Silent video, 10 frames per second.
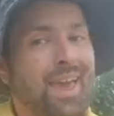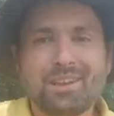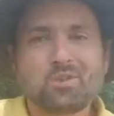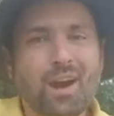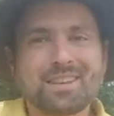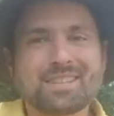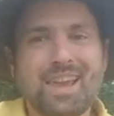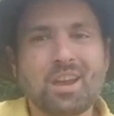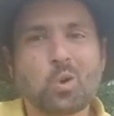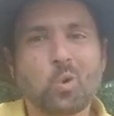and try to
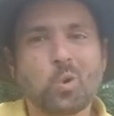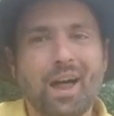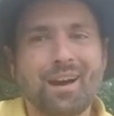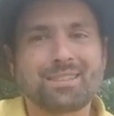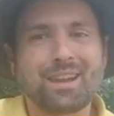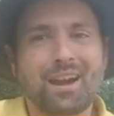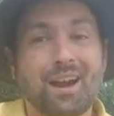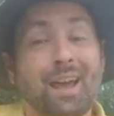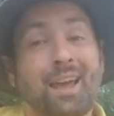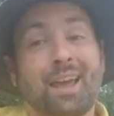stay cool out there.